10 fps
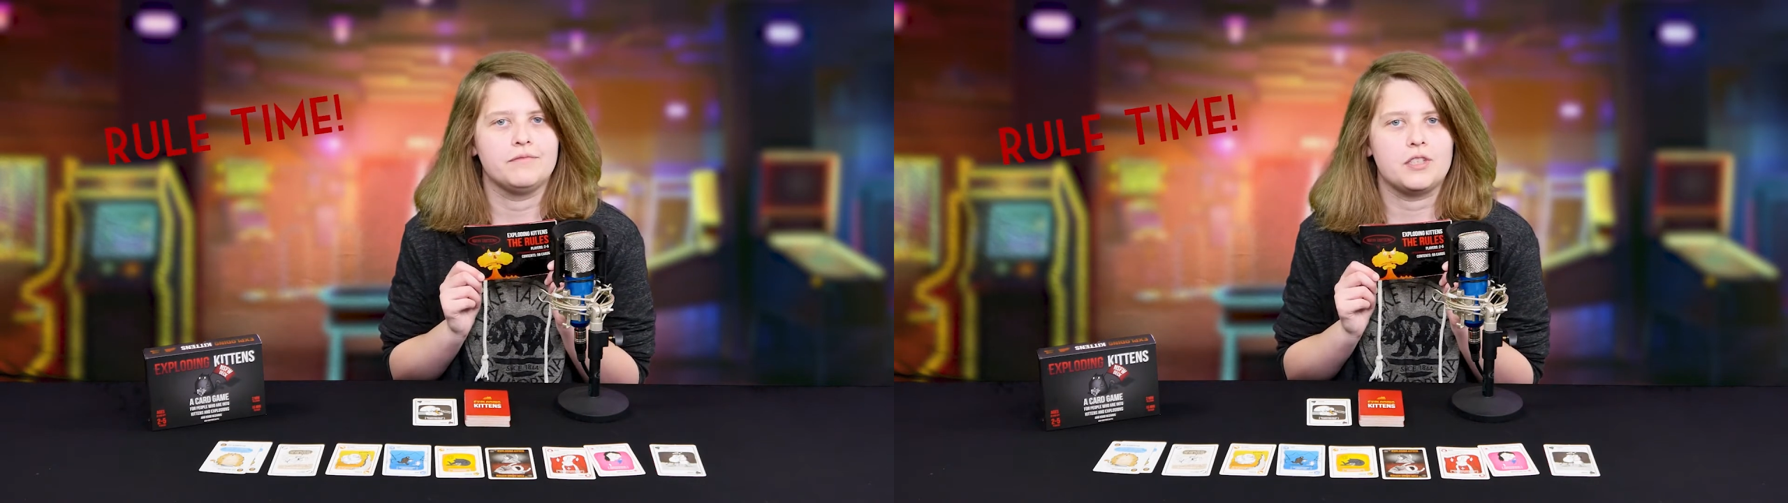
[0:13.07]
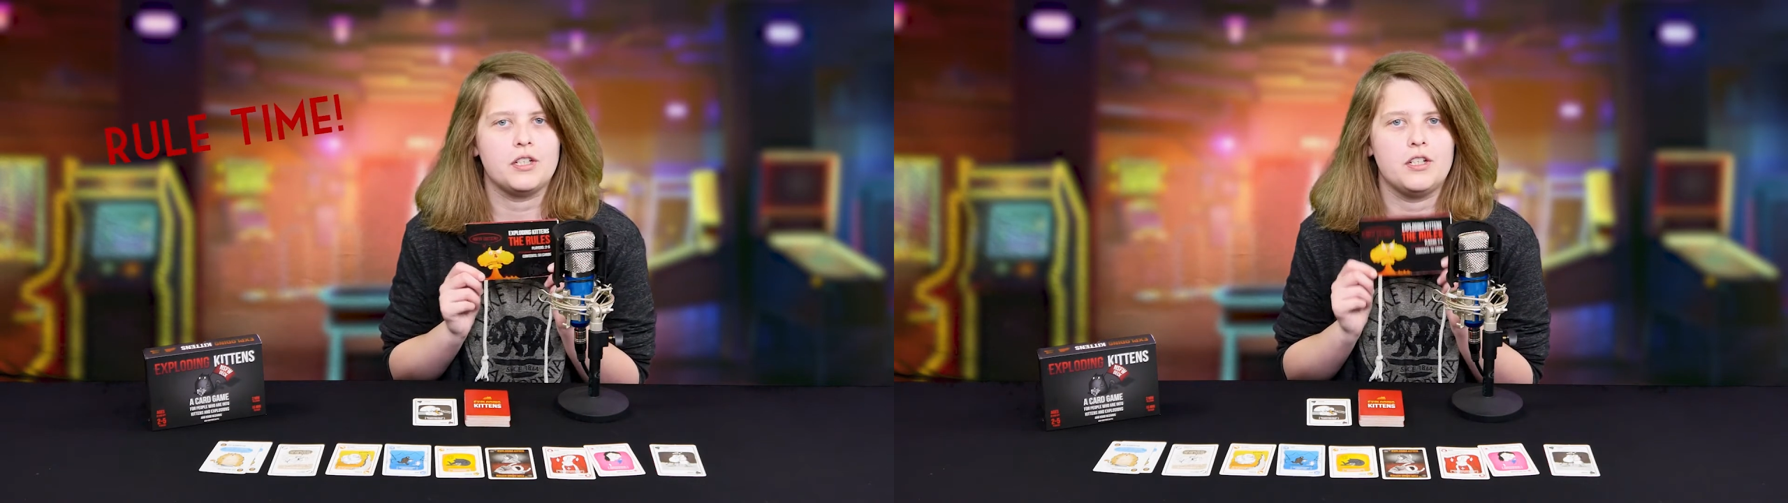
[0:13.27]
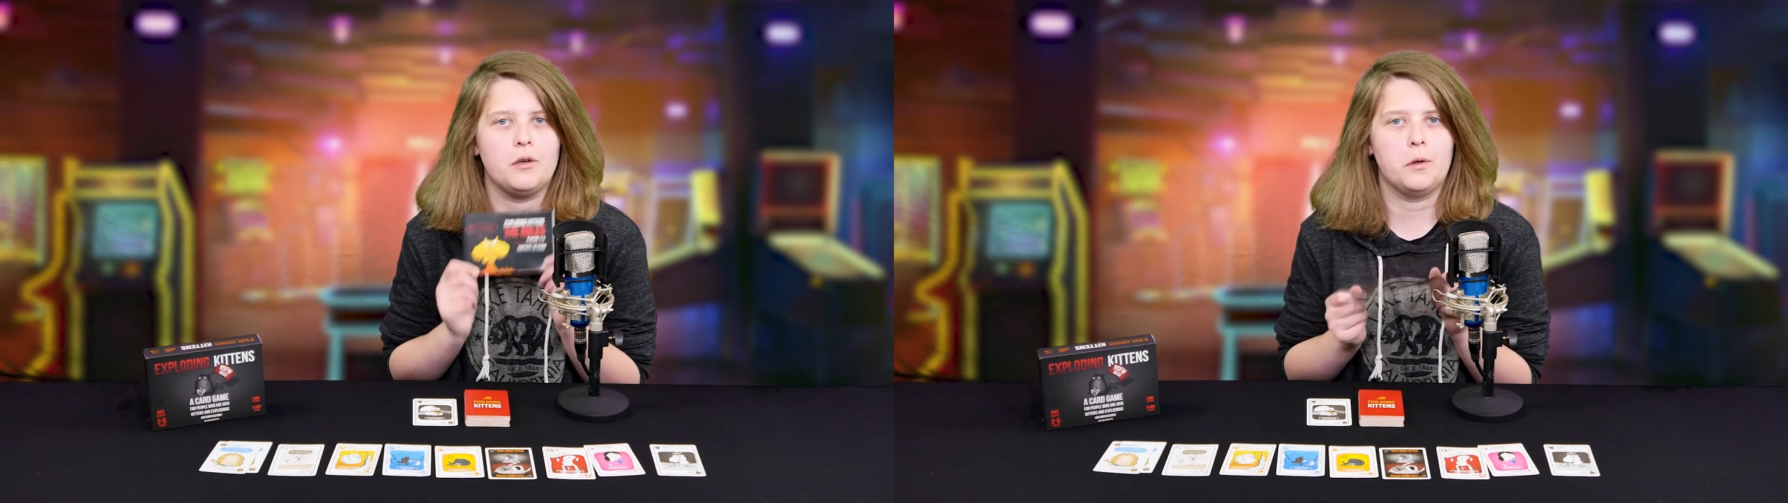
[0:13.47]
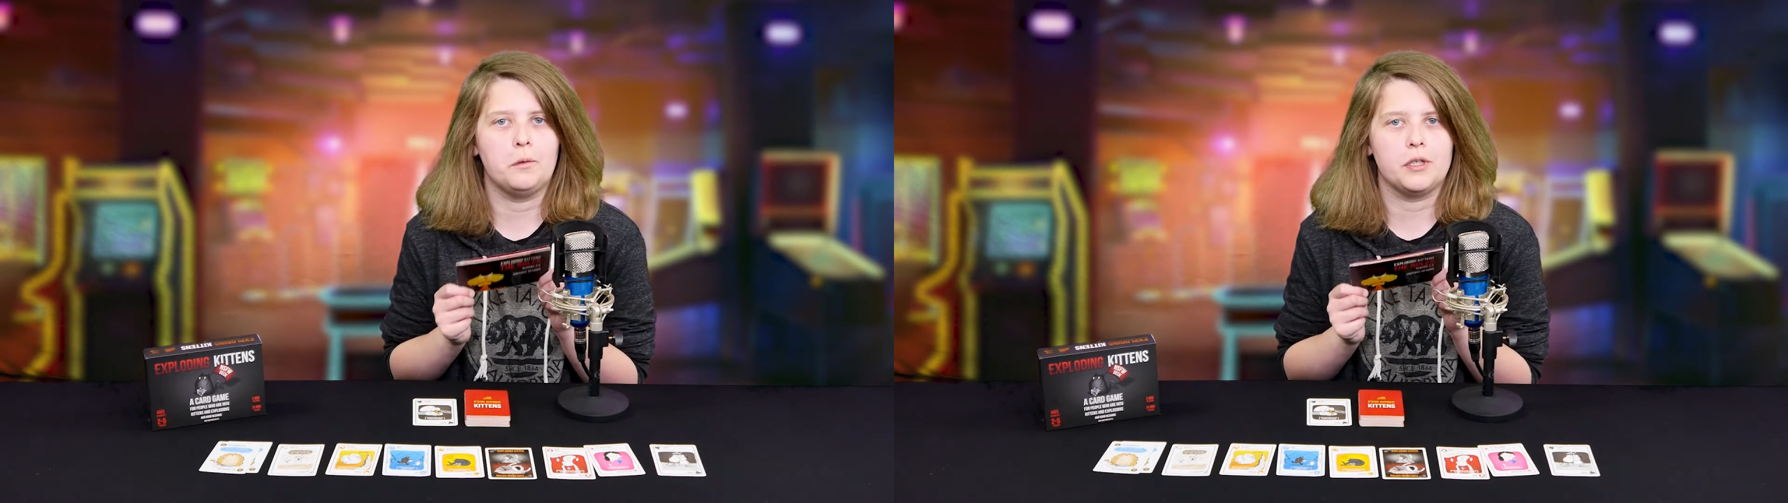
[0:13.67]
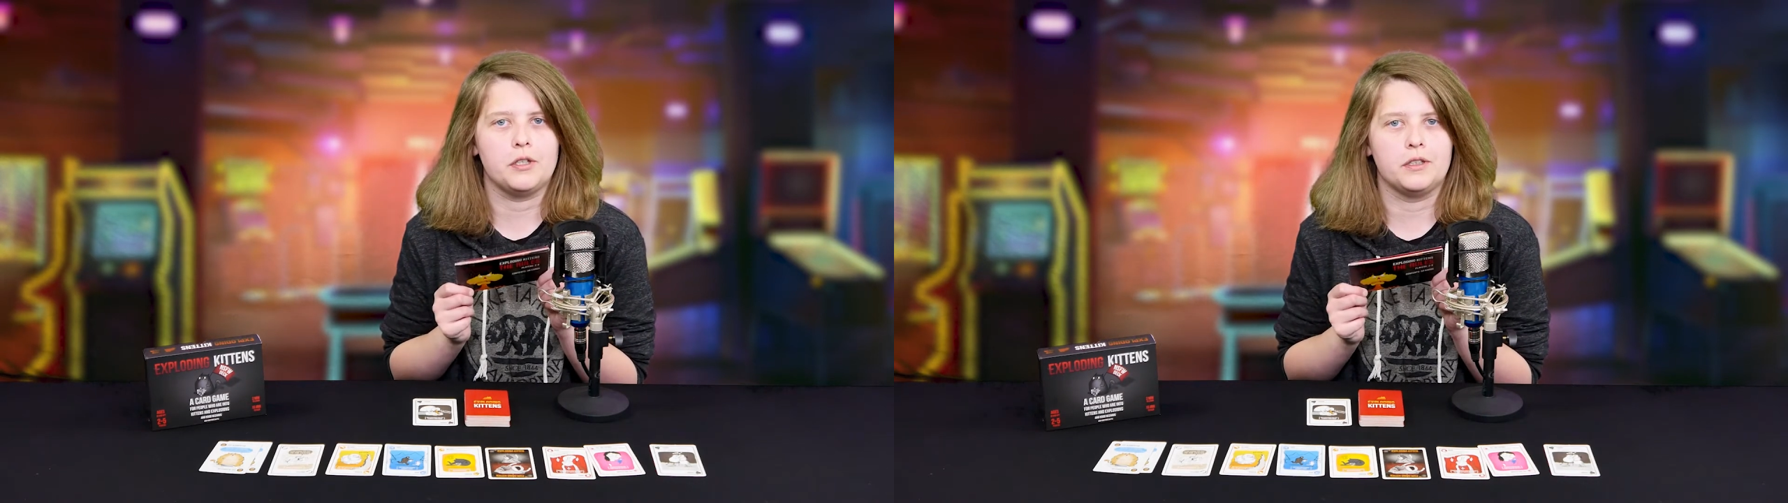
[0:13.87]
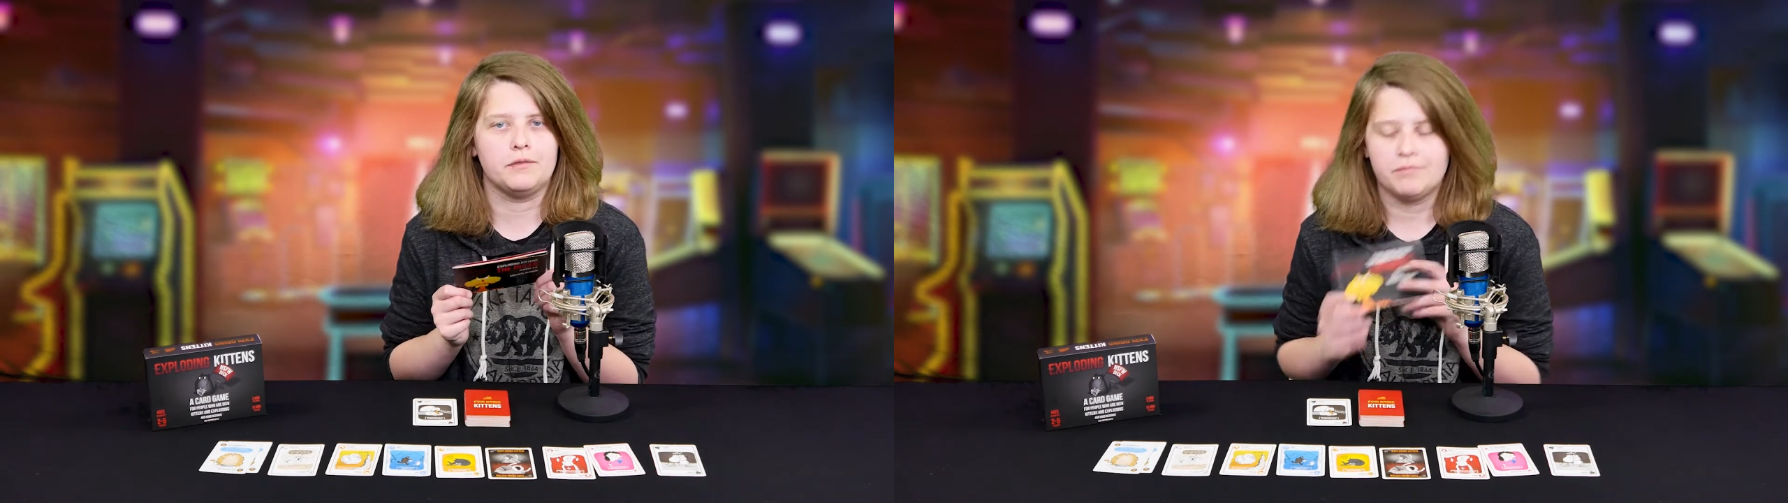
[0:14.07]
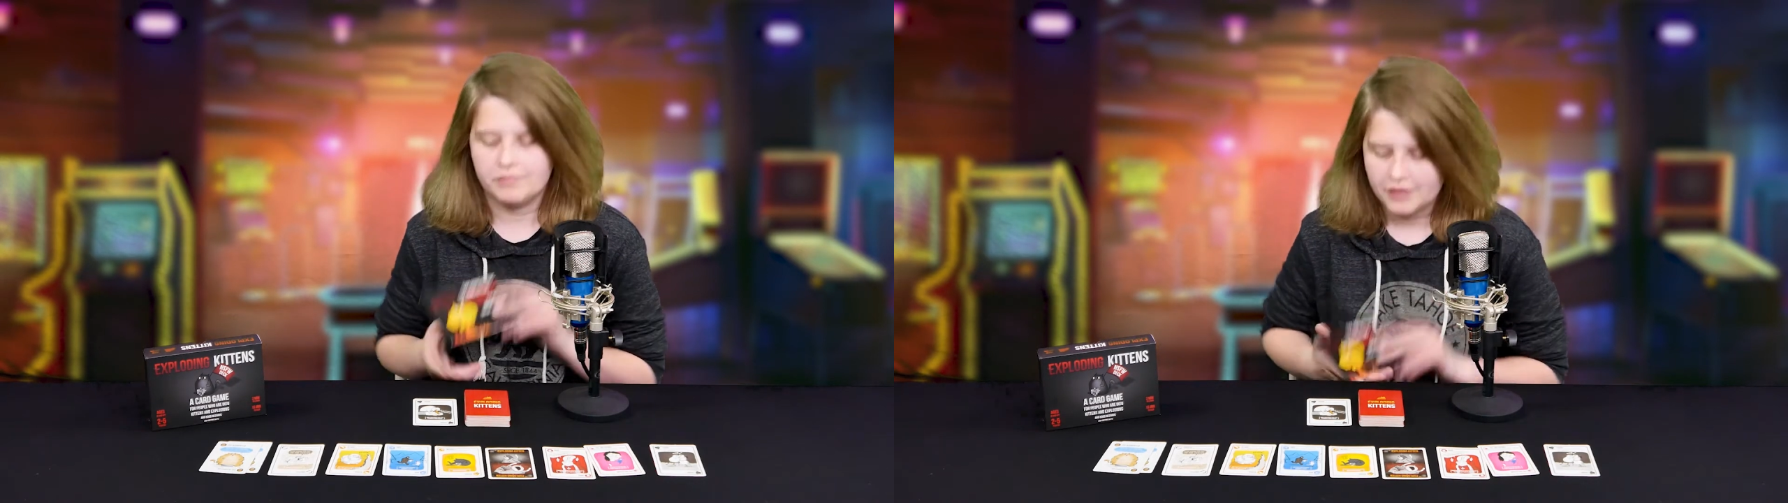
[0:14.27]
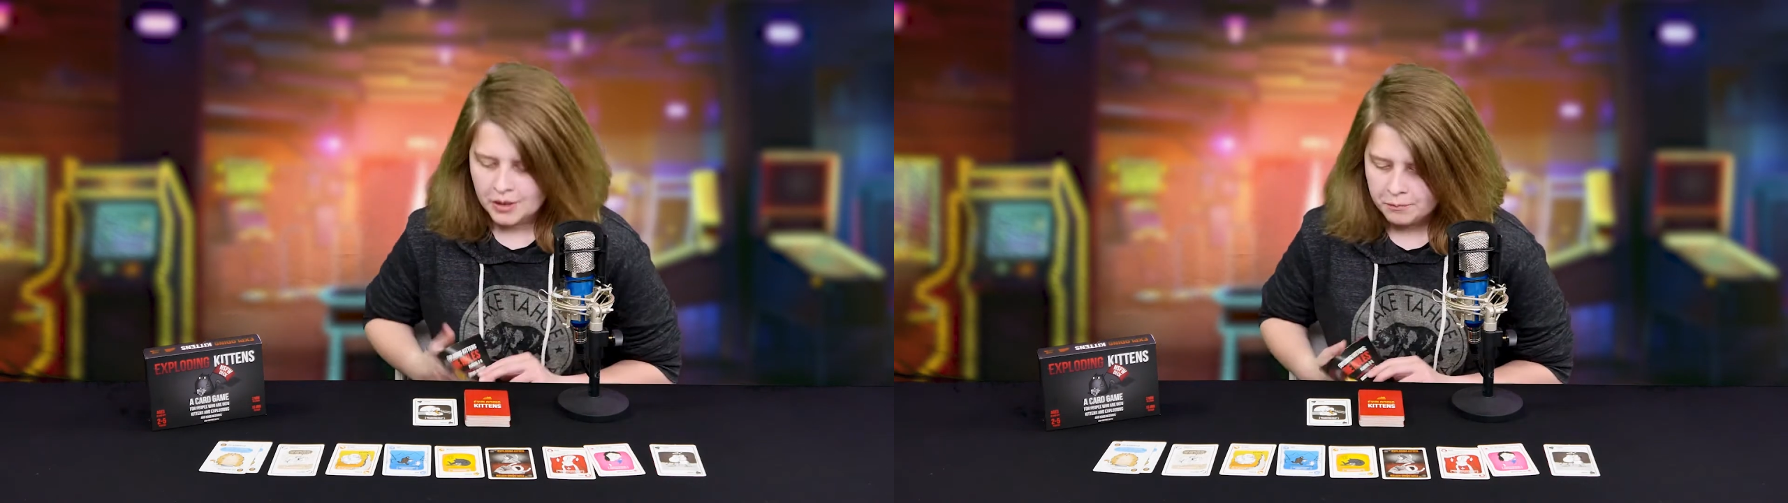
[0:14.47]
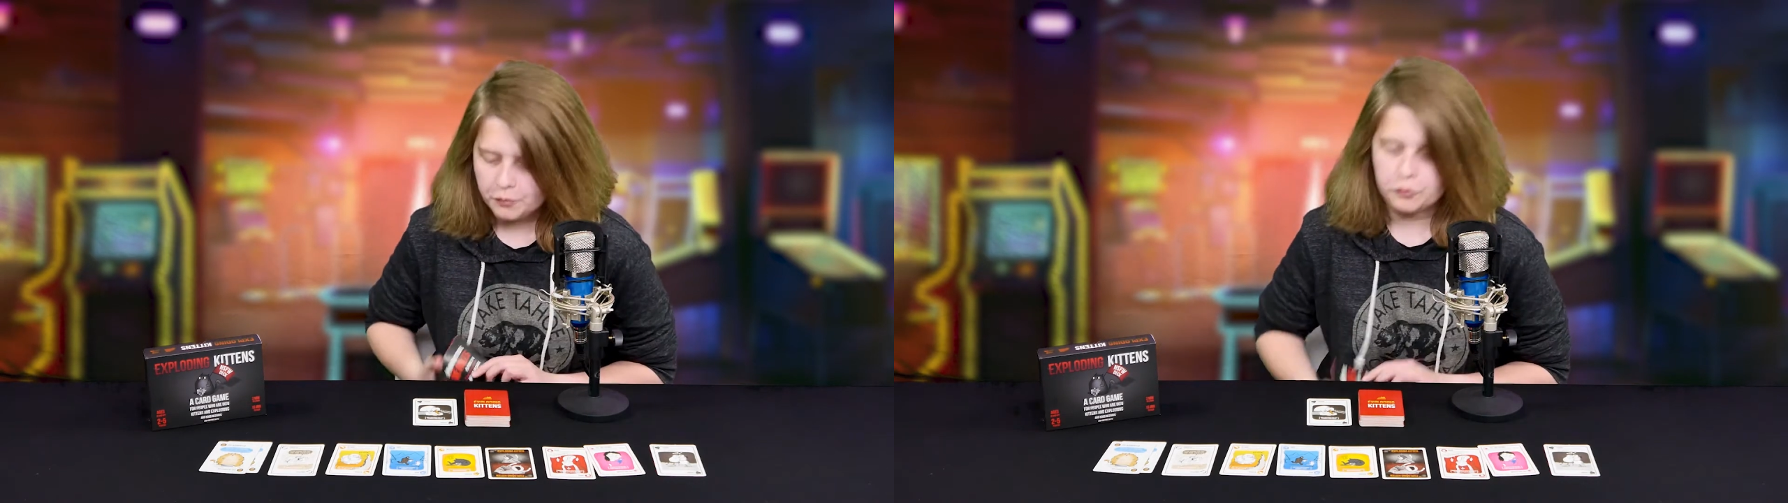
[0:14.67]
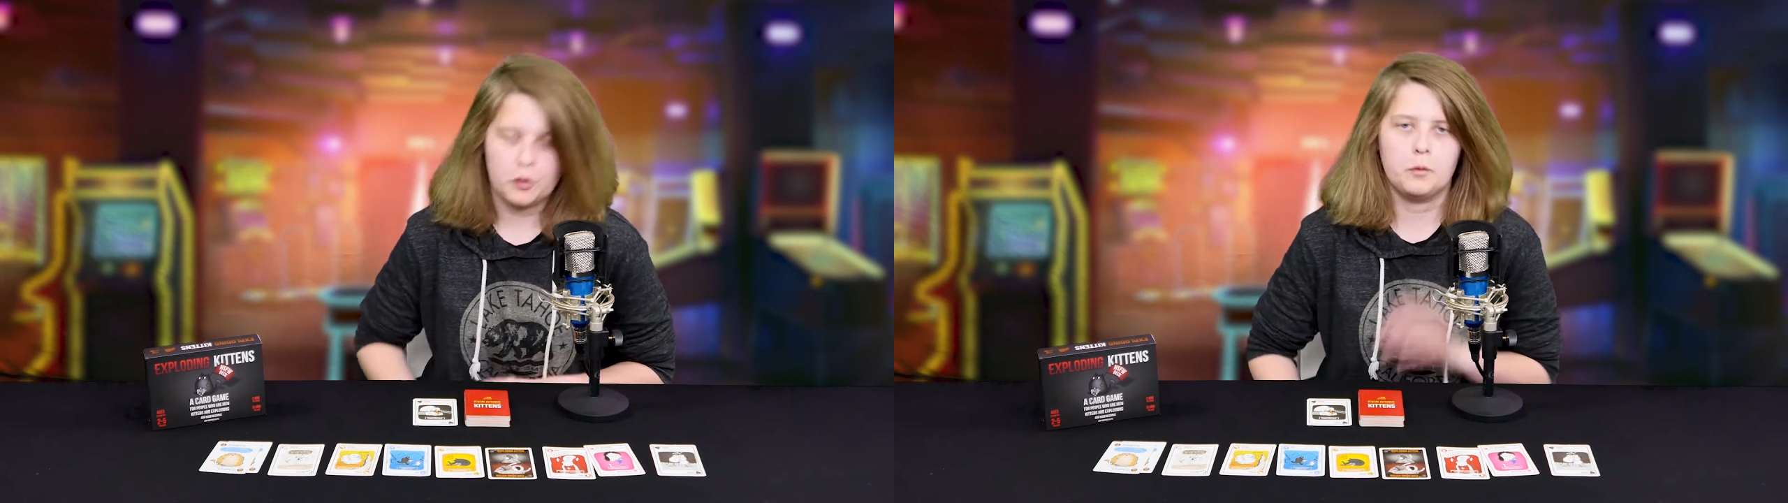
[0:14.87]
so you know what we're doing
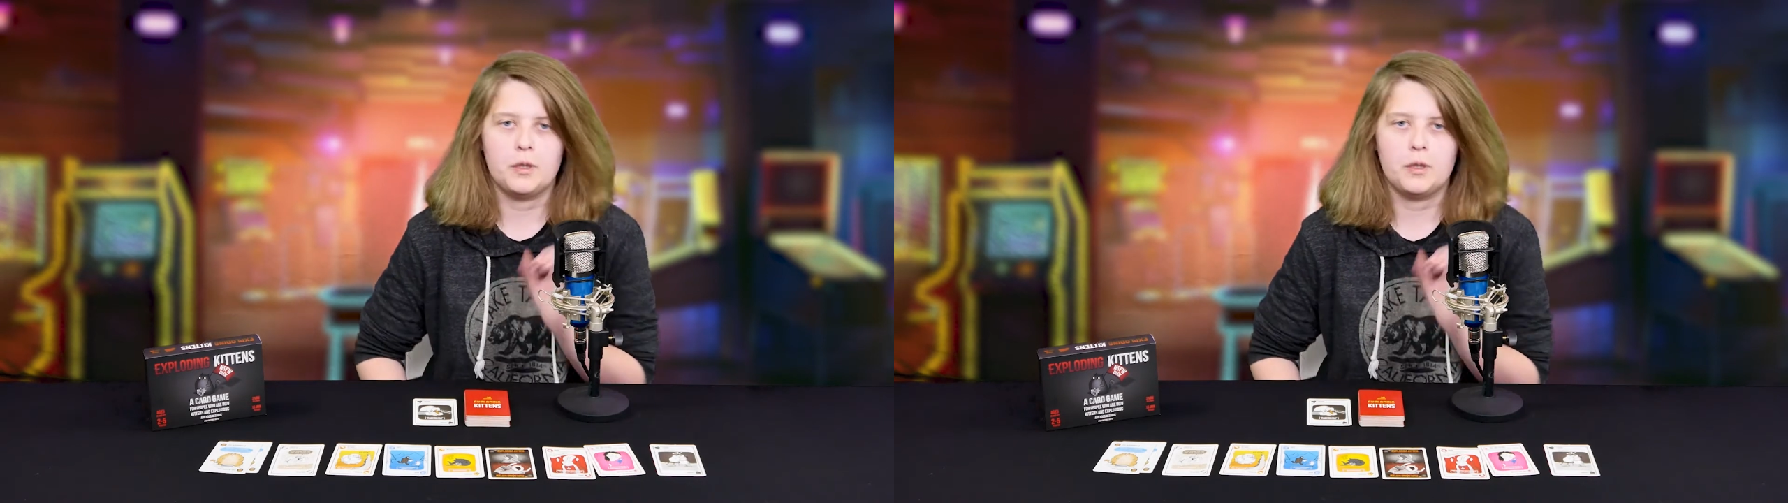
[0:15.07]
before